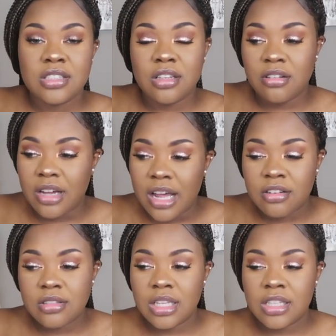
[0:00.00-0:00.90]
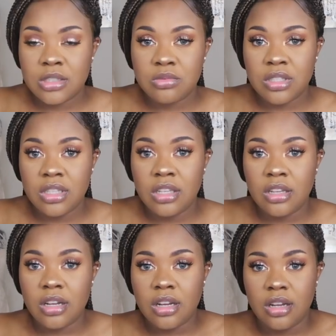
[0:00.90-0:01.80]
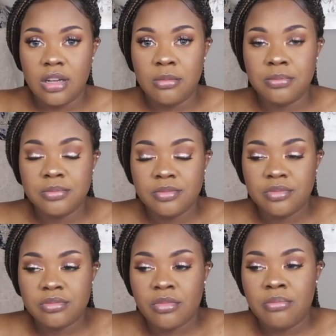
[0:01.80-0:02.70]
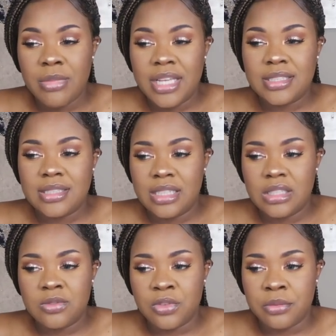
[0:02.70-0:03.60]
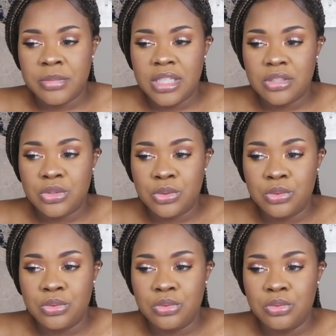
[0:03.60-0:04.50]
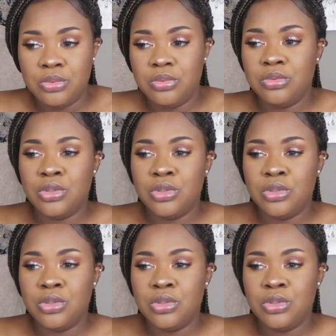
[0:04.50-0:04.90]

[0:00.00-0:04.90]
So I don't think it's really makes sense for me to